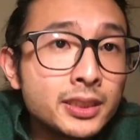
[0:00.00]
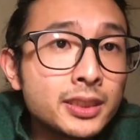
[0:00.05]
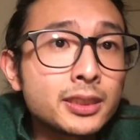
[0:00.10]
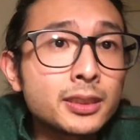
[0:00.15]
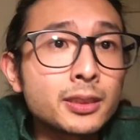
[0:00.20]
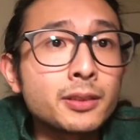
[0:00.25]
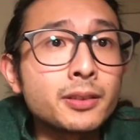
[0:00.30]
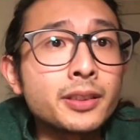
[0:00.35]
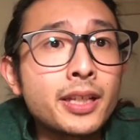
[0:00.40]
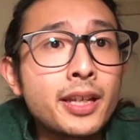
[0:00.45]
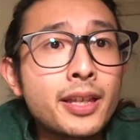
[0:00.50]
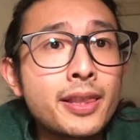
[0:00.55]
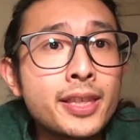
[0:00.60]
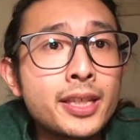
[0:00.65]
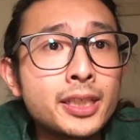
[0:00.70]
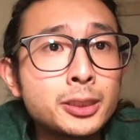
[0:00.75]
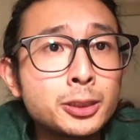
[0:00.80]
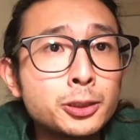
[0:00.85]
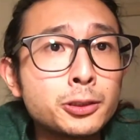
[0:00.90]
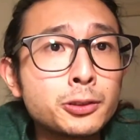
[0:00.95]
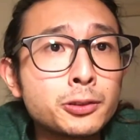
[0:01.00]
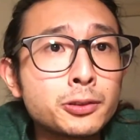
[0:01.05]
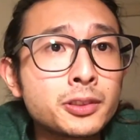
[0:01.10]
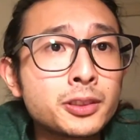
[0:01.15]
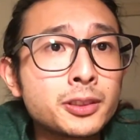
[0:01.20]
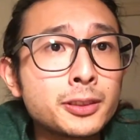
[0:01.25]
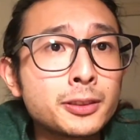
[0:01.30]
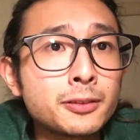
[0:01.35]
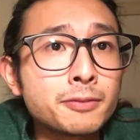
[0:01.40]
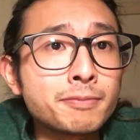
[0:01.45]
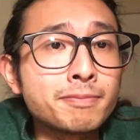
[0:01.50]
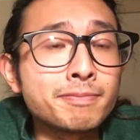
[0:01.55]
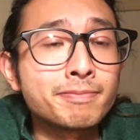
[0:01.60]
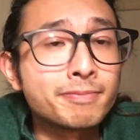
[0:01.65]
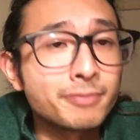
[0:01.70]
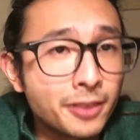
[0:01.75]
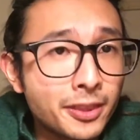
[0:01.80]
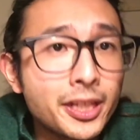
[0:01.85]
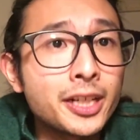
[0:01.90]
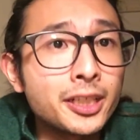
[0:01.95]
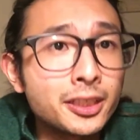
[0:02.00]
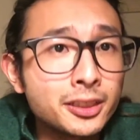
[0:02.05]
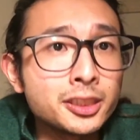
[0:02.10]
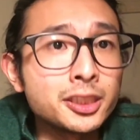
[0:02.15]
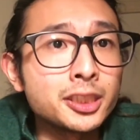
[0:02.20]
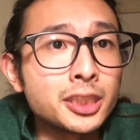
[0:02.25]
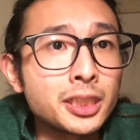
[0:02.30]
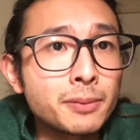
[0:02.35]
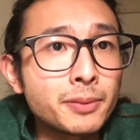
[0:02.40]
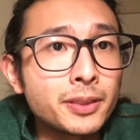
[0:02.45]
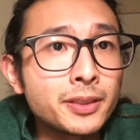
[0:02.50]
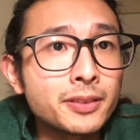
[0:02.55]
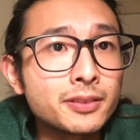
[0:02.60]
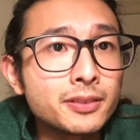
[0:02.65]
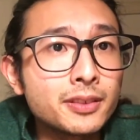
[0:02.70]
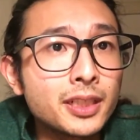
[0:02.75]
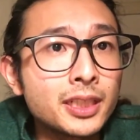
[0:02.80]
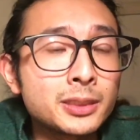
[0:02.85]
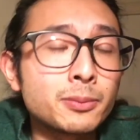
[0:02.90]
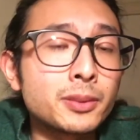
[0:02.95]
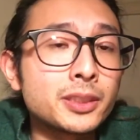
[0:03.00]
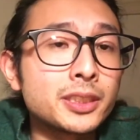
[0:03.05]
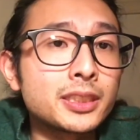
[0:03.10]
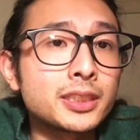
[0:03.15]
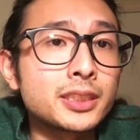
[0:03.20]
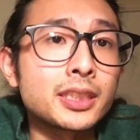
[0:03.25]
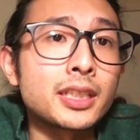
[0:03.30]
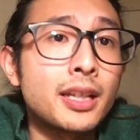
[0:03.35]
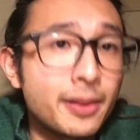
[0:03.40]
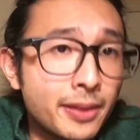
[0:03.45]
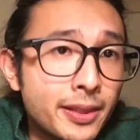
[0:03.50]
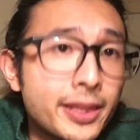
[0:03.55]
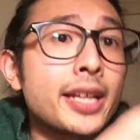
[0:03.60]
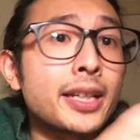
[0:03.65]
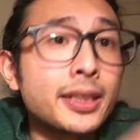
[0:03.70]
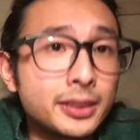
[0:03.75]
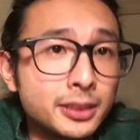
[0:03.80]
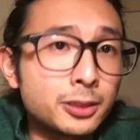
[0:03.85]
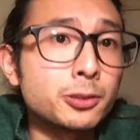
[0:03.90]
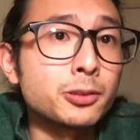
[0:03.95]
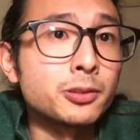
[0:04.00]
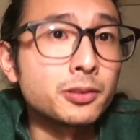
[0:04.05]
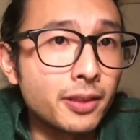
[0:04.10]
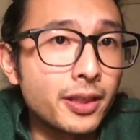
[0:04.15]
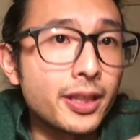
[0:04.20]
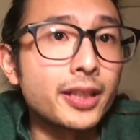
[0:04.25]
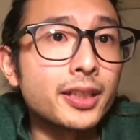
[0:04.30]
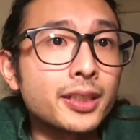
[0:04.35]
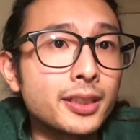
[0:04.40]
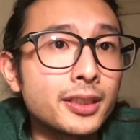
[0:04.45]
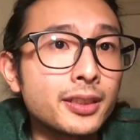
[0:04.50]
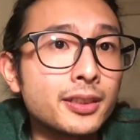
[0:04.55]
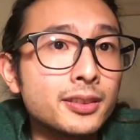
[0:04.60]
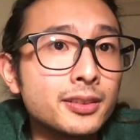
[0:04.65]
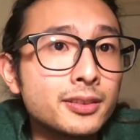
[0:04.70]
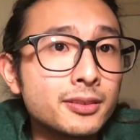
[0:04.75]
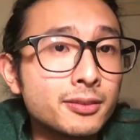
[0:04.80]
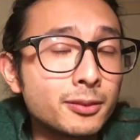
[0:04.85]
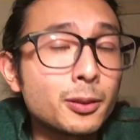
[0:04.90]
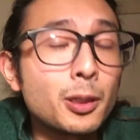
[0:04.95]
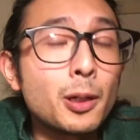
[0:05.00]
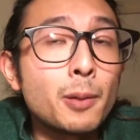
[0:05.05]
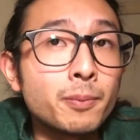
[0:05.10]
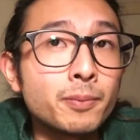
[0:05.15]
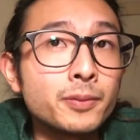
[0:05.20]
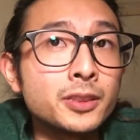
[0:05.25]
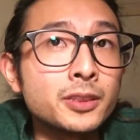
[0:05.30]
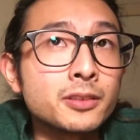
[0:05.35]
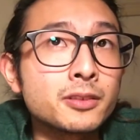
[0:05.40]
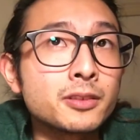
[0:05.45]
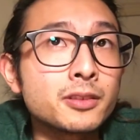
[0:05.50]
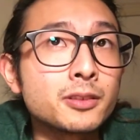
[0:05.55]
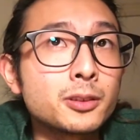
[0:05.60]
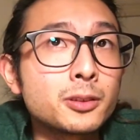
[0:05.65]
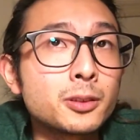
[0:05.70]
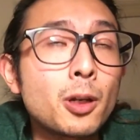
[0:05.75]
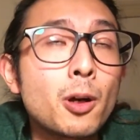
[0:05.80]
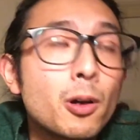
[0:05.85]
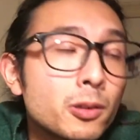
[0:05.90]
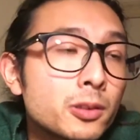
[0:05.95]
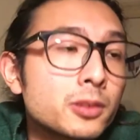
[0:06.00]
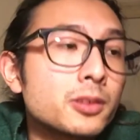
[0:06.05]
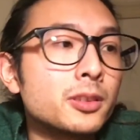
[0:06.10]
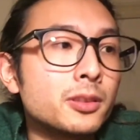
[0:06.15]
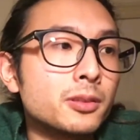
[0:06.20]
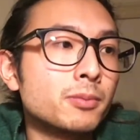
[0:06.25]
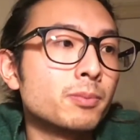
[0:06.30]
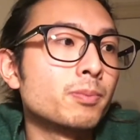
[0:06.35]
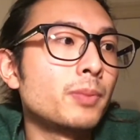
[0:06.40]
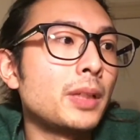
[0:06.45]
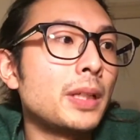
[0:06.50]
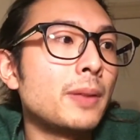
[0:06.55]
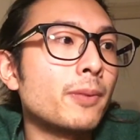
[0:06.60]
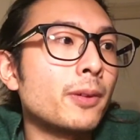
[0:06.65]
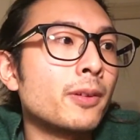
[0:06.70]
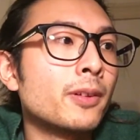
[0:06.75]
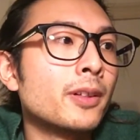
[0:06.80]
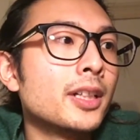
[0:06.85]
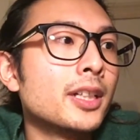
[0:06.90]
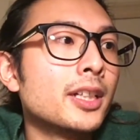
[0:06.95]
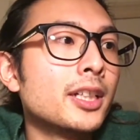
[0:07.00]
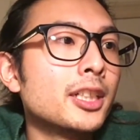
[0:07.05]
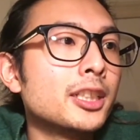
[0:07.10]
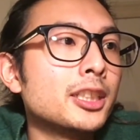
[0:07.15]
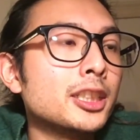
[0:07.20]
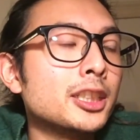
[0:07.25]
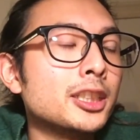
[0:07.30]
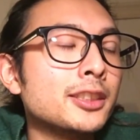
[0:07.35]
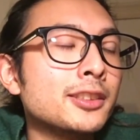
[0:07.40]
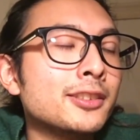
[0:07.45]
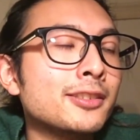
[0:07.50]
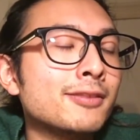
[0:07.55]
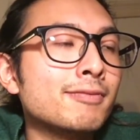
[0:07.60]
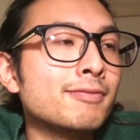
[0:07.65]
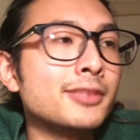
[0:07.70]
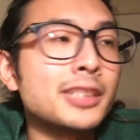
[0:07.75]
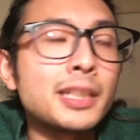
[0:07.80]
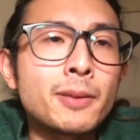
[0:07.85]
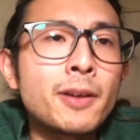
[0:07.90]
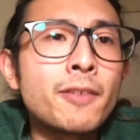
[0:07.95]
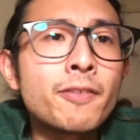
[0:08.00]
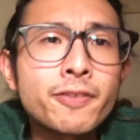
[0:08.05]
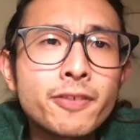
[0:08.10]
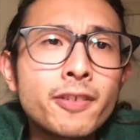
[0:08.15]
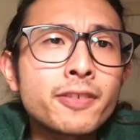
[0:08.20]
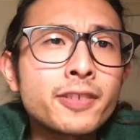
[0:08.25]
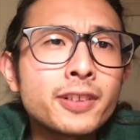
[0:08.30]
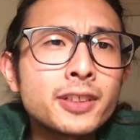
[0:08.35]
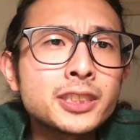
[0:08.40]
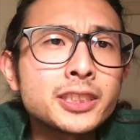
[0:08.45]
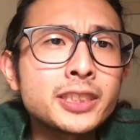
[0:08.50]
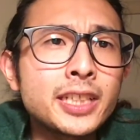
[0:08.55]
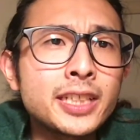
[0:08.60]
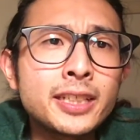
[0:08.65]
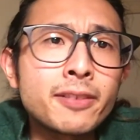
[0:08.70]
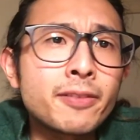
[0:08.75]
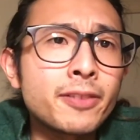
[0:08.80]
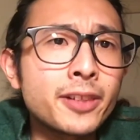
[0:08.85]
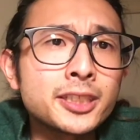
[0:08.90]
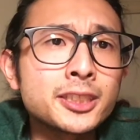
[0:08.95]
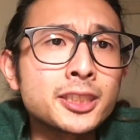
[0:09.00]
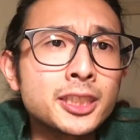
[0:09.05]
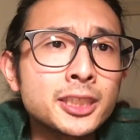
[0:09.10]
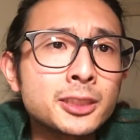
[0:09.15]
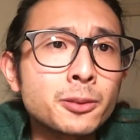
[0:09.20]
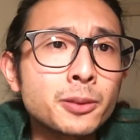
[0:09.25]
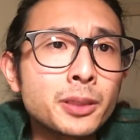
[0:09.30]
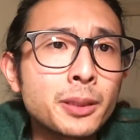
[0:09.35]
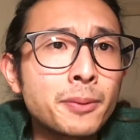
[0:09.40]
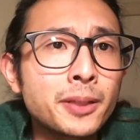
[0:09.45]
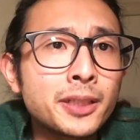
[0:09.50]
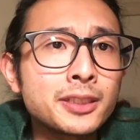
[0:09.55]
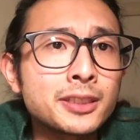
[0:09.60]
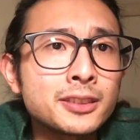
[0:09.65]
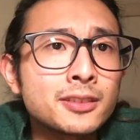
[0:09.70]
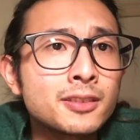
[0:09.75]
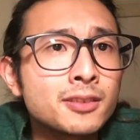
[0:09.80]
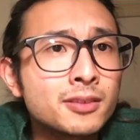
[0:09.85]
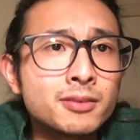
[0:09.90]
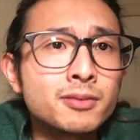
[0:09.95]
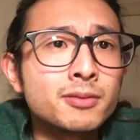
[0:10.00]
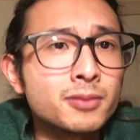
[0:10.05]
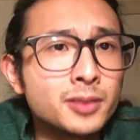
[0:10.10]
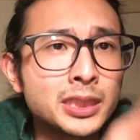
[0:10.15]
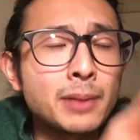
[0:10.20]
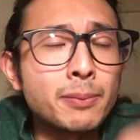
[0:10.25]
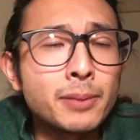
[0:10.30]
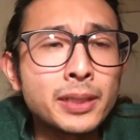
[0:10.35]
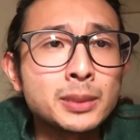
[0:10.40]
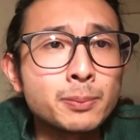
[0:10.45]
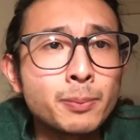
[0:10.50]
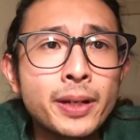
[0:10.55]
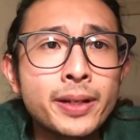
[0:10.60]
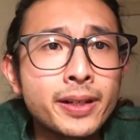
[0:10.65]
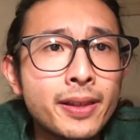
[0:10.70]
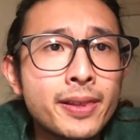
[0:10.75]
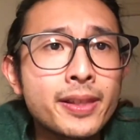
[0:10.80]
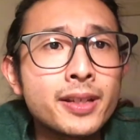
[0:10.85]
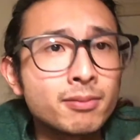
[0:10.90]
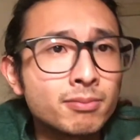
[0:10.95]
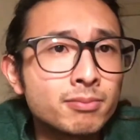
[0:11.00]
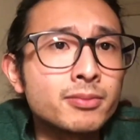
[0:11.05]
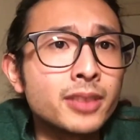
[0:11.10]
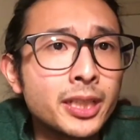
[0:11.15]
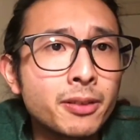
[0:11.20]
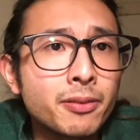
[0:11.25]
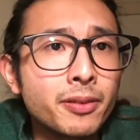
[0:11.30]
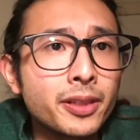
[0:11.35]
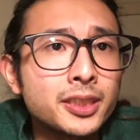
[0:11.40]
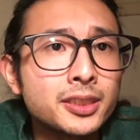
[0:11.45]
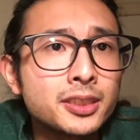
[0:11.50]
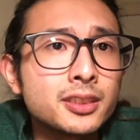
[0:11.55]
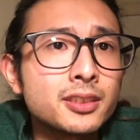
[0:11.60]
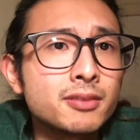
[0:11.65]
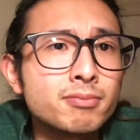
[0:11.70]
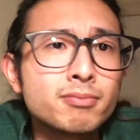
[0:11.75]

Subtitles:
so yeah, they should, you know, learn German as much as they can, and they should, like, come, you know, talk to people in German. Of course, yeah, English is okay, but you know, German is better than English.